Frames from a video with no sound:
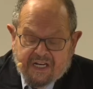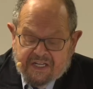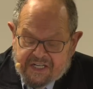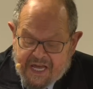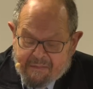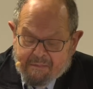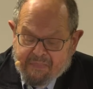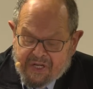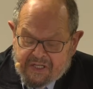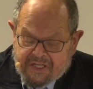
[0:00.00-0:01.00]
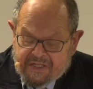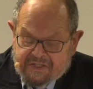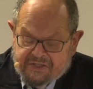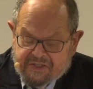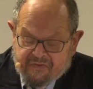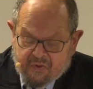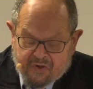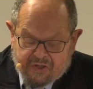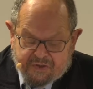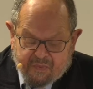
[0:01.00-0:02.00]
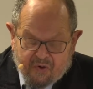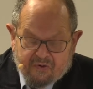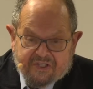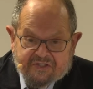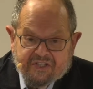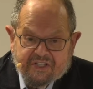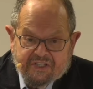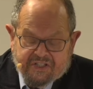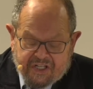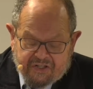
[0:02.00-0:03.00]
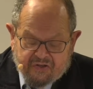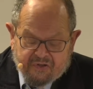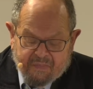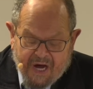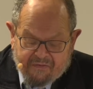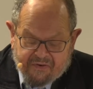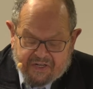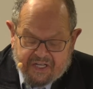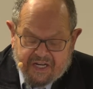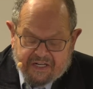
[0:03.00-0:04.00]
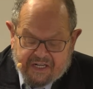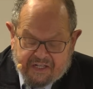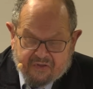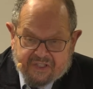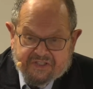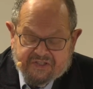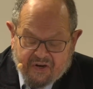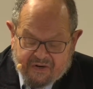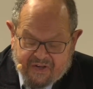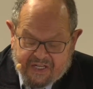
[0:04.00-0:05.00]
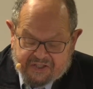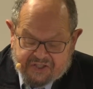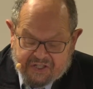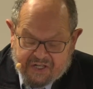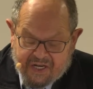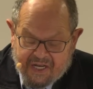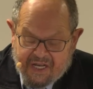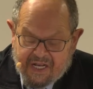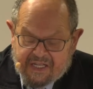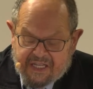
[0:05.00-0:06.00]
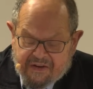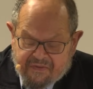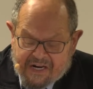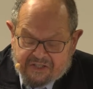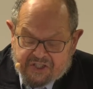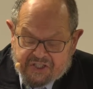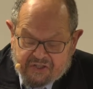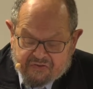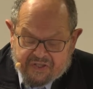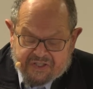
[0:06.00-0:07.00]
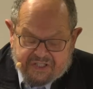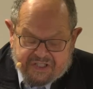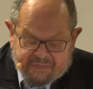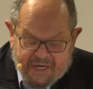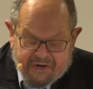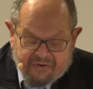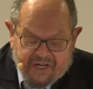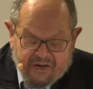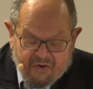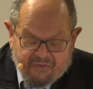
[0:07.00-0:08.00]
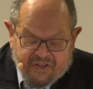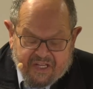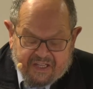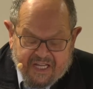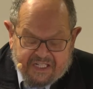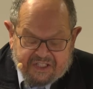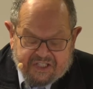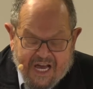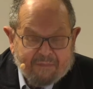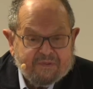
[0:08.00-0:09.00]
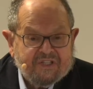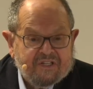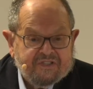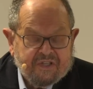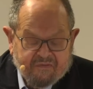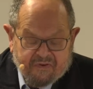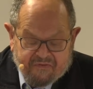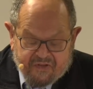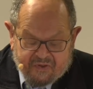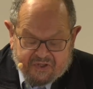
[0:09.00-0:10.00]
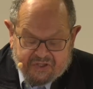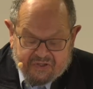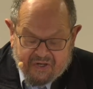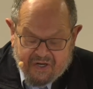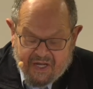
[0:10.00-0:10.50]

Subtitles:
condemn billions of the world's poorest to continued poverty and increased starvation, leave our children despairing over the alleged absence of a future,